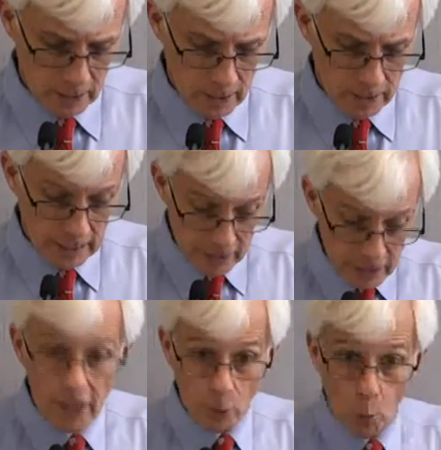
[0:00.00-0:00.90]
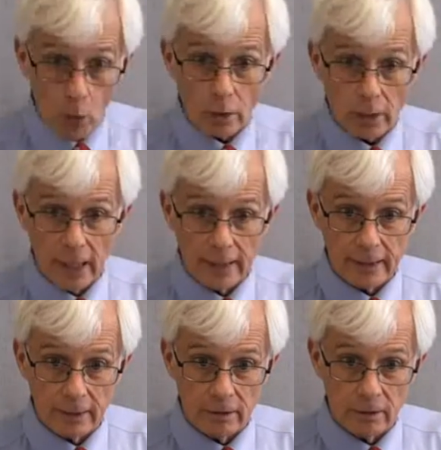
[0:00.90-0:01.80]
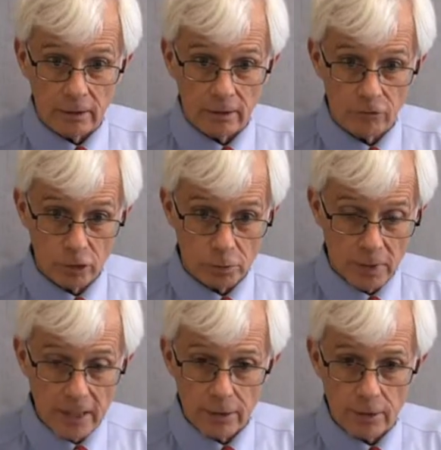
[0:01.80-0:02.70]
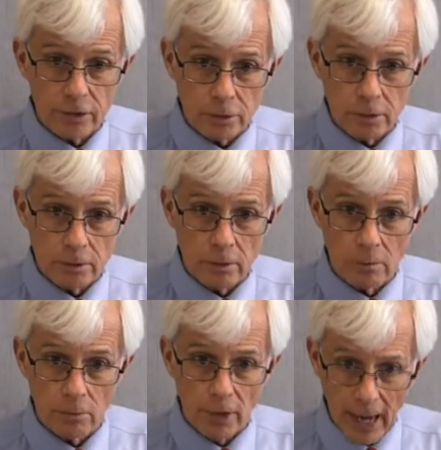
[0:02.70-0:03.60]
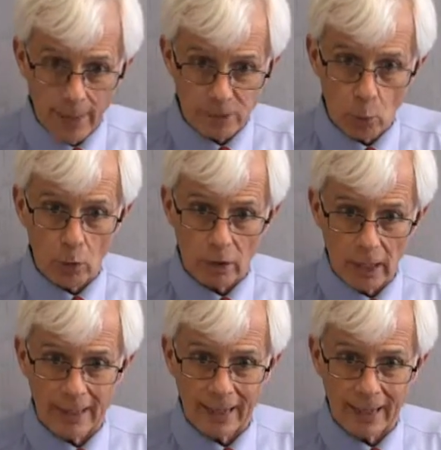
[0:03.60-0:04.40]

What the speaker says: Yet in a world like 1 Peter's, perhaps a world like